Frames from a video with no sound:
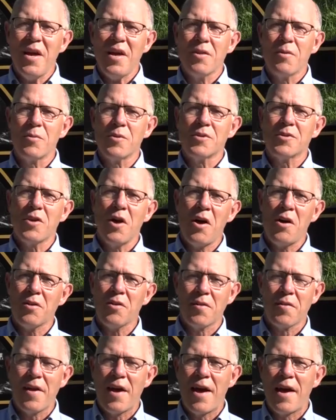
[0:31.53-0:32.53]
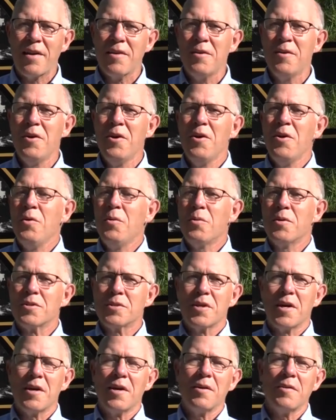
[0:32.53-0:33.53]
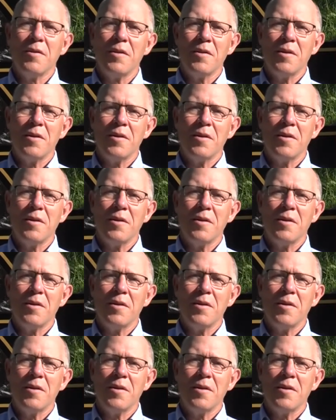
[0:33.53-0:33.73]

the result of that was a